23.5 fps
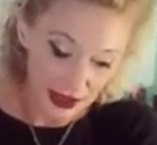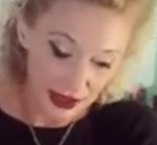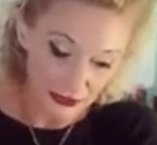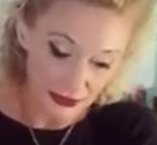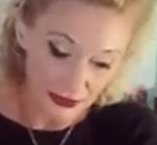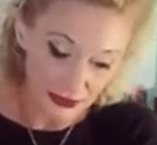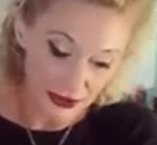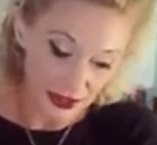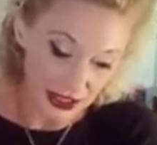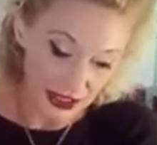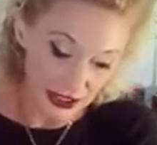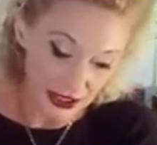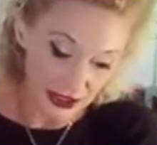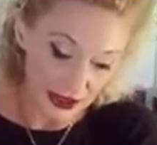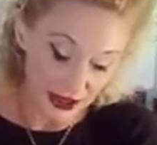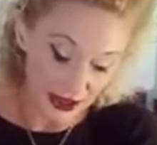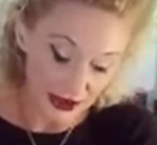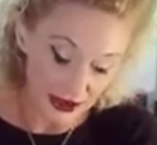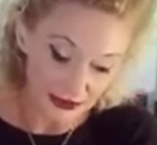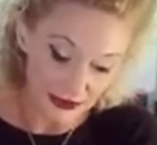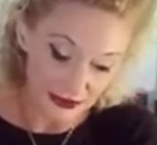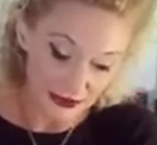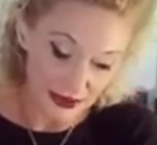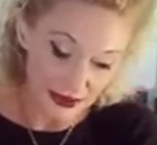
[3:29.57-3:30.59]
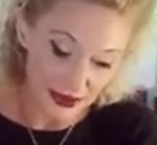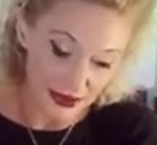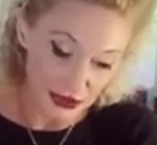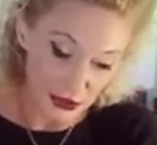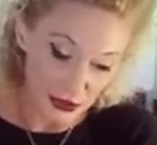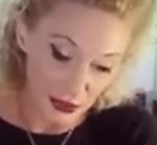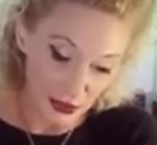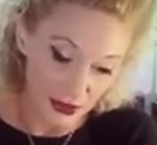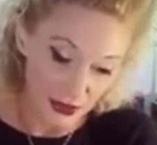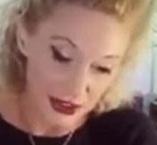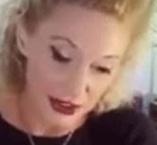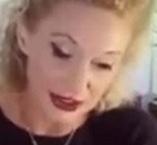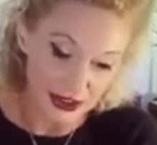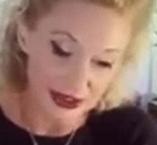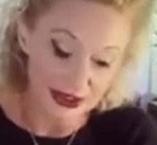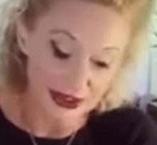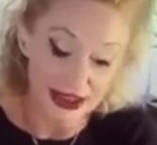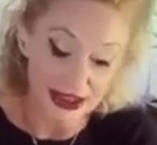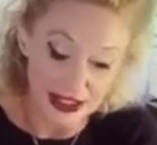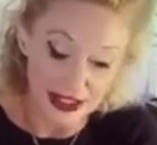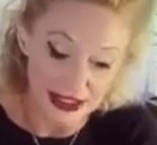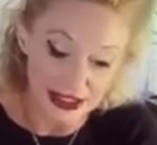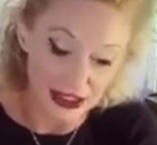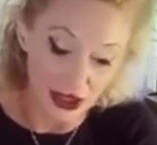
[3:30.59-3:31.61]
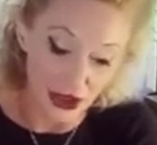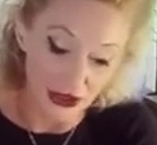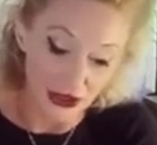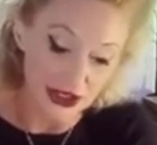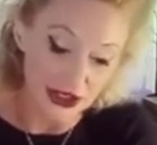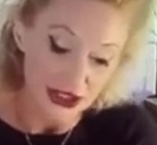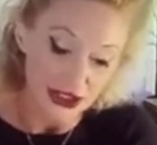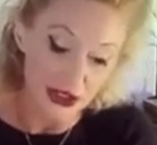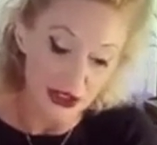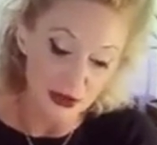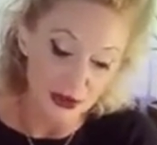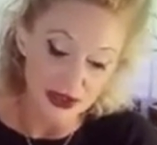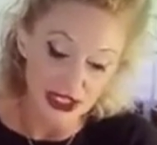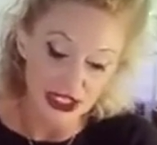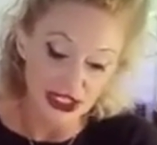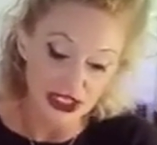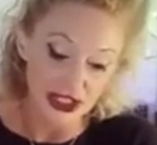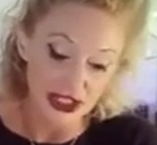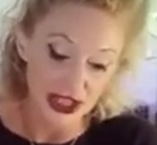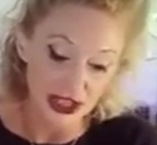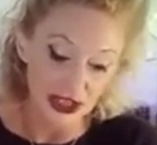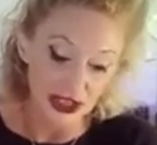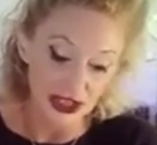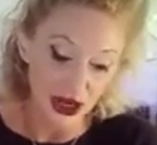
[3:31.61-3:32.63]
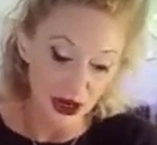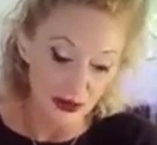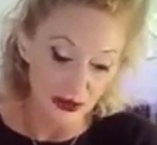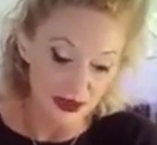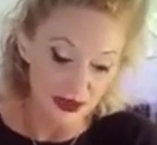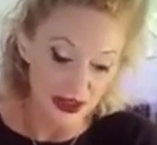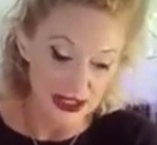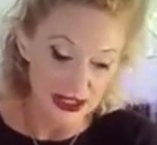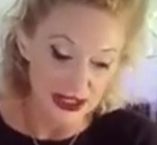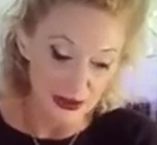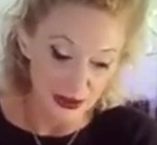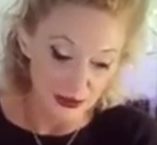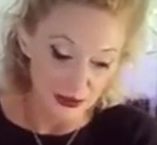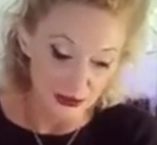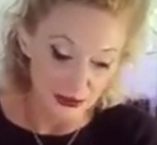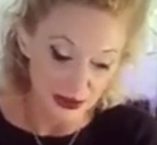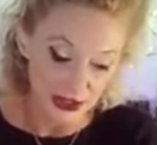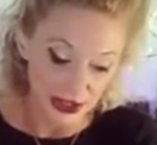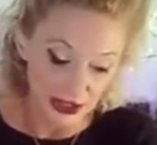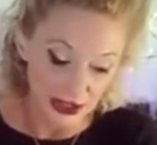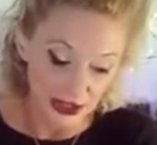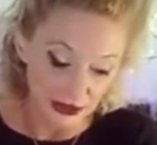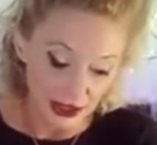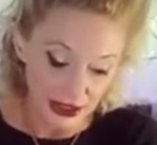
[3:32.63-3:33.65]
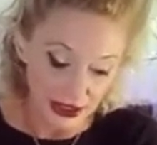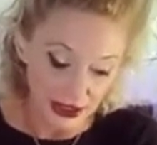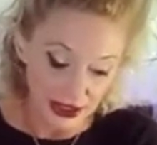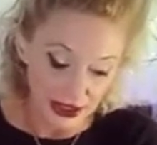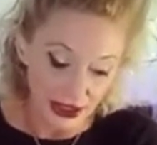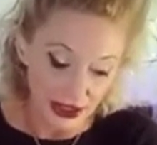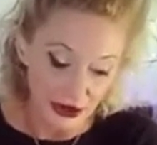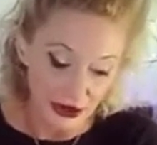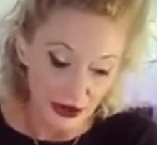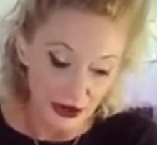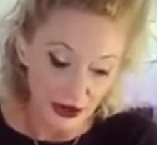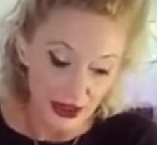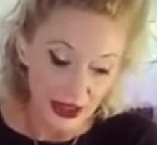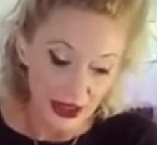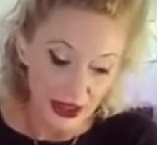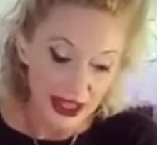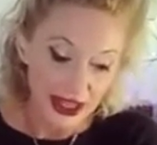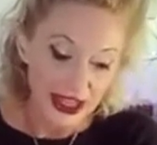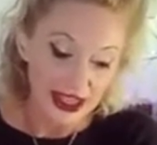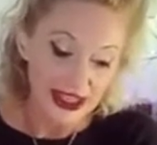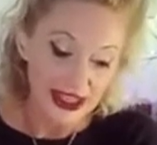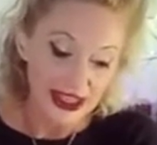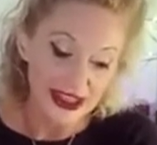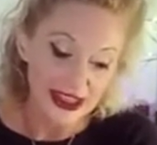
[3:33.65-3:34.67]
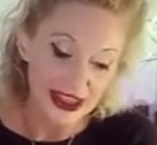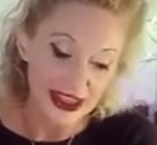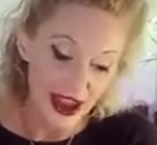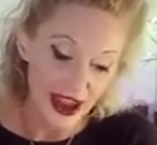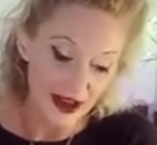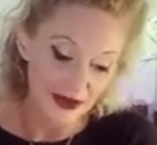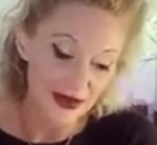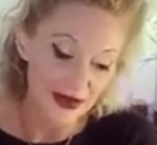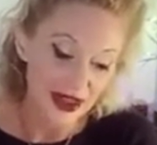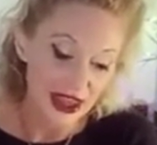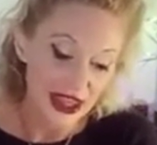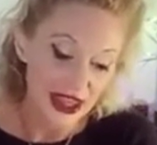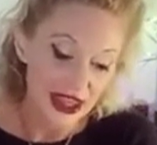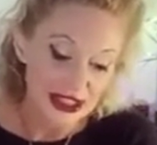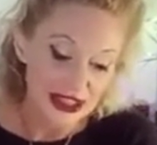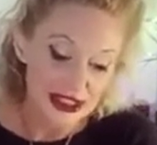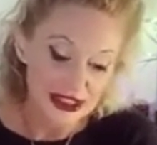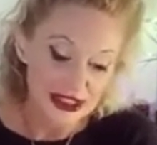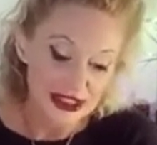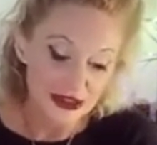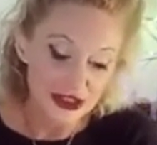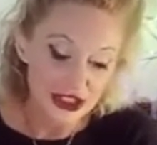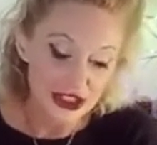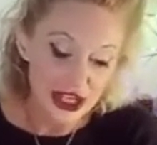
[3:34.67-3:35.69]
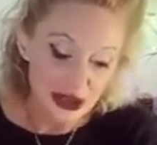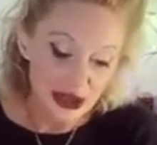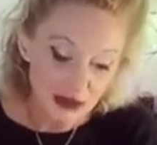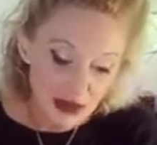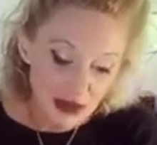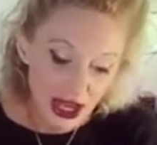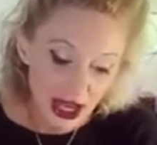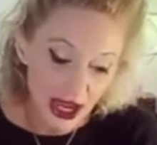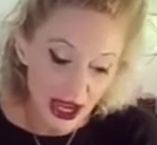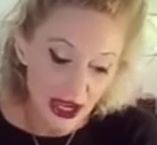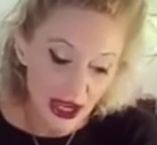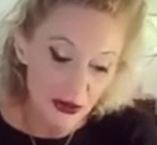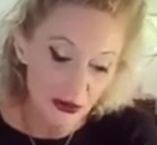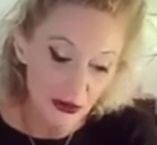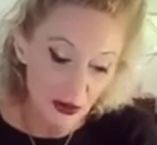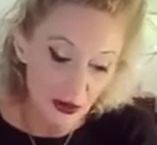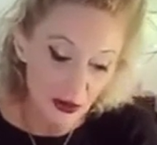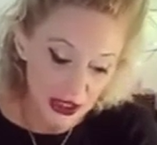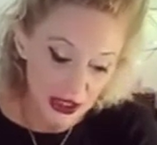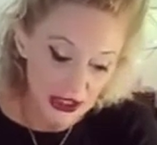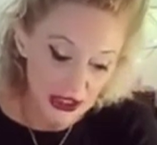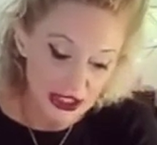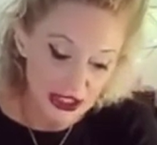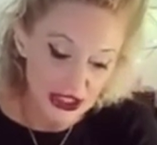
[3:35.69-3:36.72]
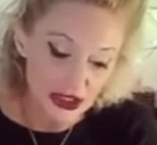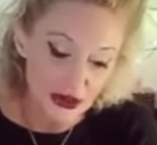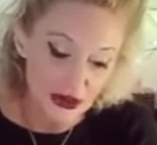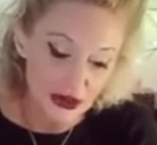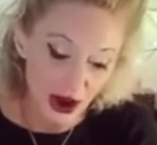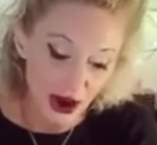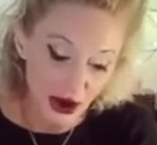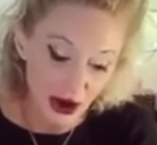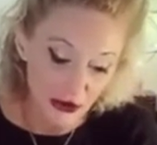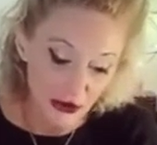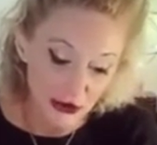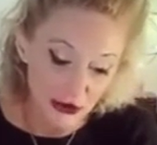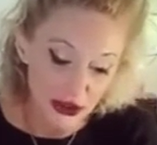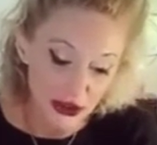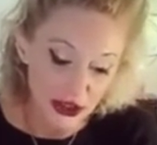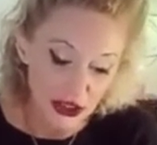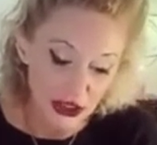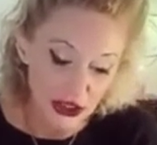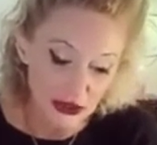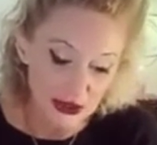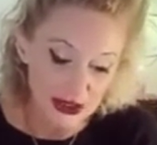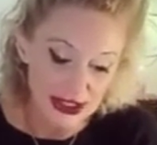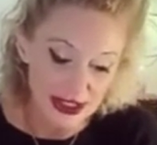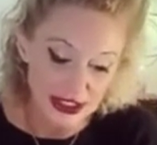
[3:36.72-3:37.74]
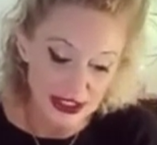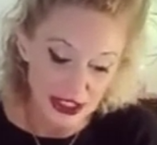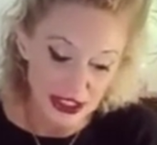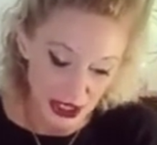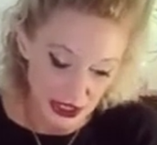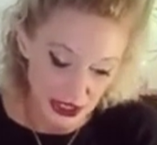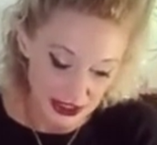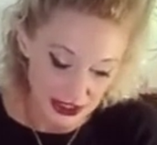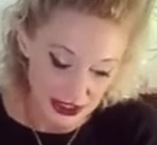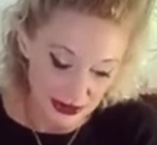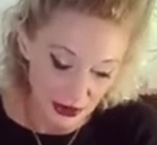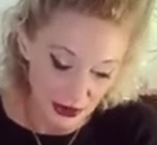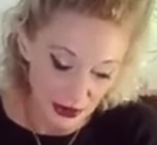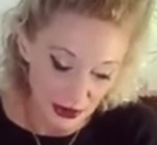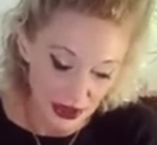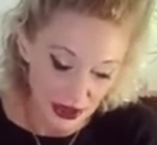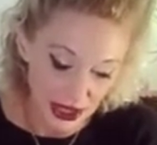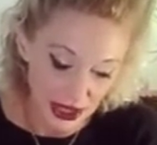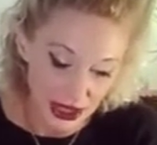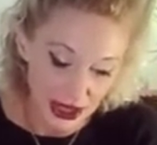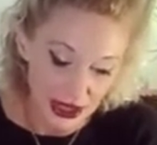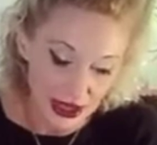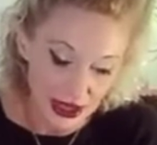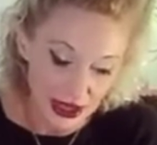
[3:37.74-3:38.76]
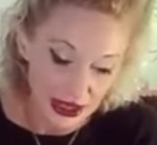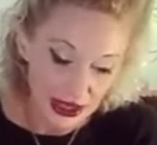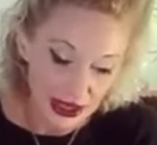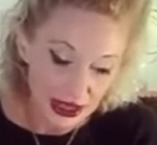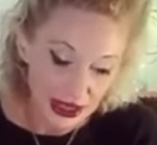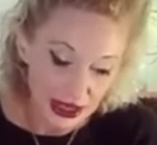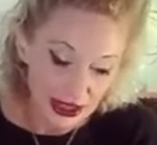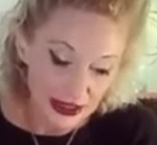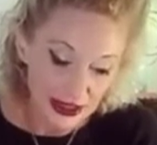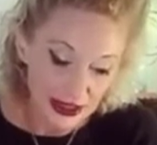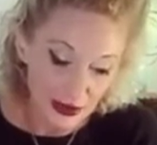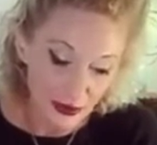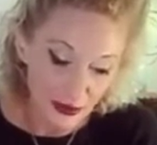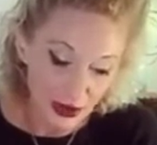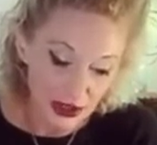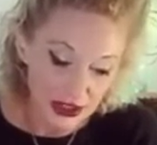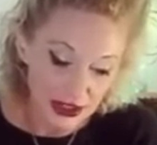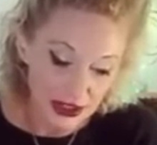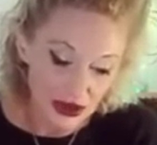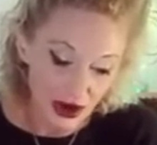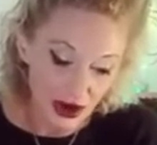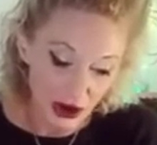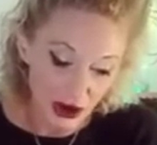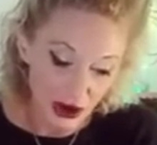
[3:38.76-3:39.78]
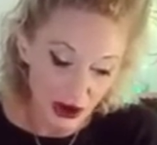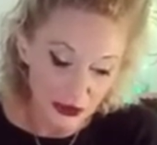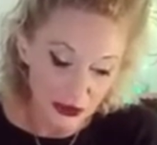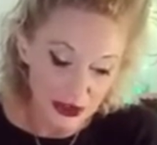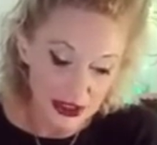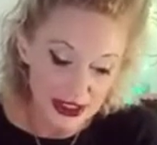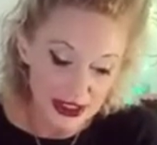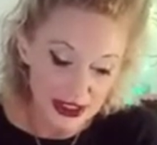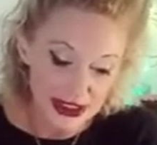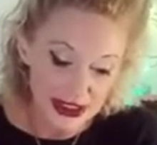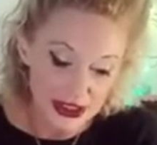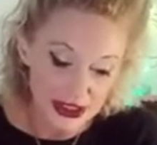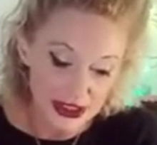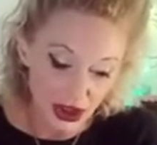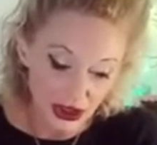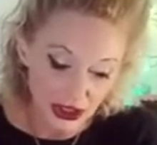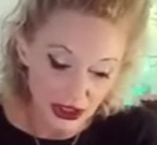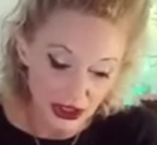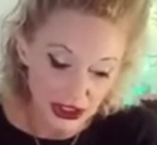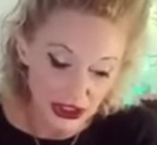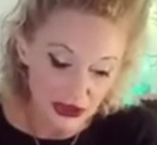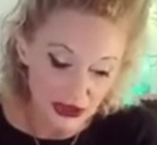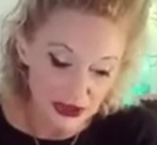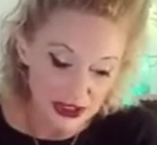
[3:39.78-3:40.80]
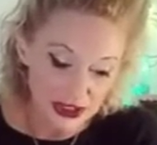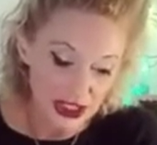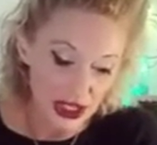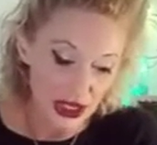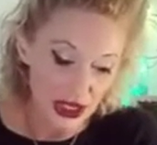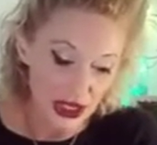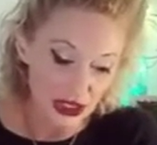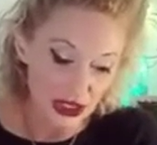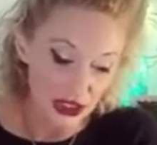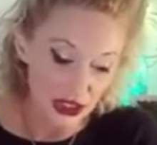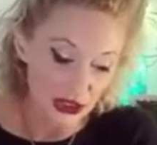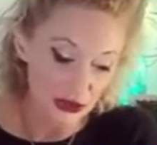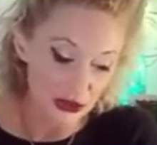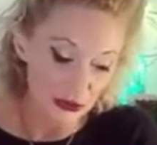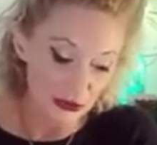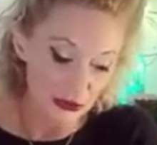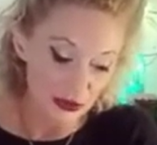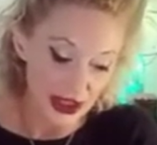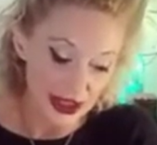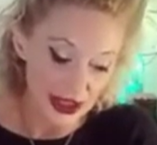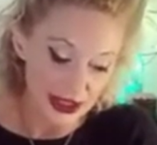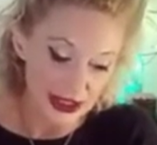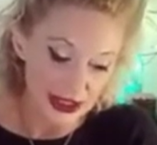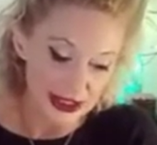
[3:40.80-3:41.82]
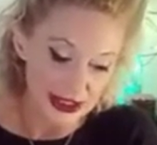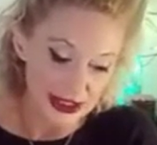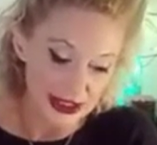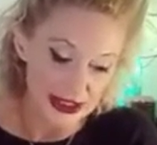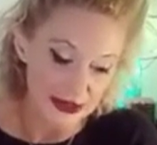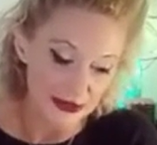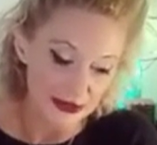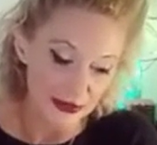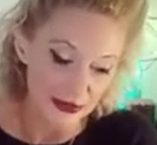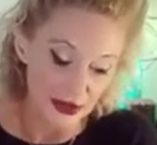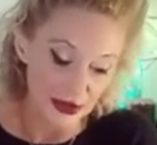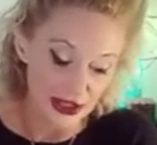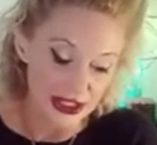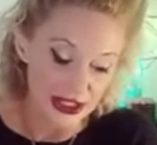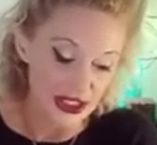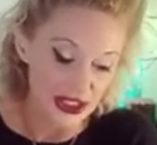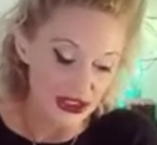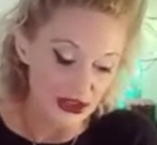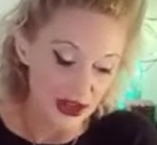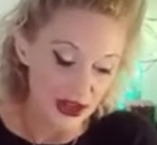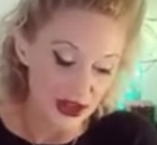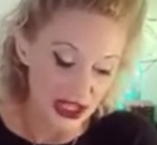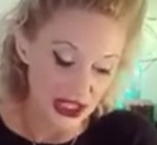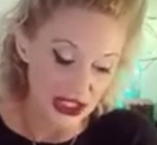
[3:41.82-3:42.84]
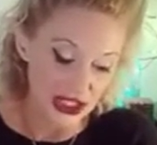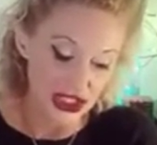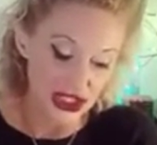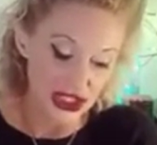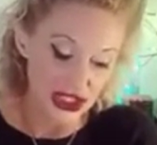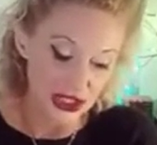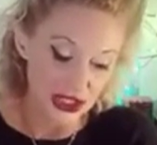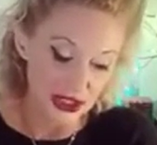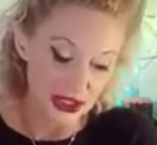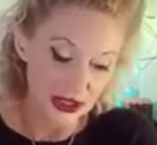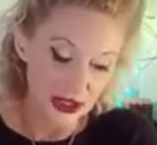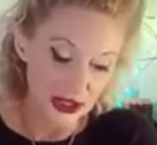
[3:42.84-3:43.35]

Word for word: I'm forgetting, I, normally that's not the interpretation of that card, but that's what I'm feeling right there. Yeah, so Gemini wants to offer a new start, okay? They want to offer a solid new start, a new phase. Very strange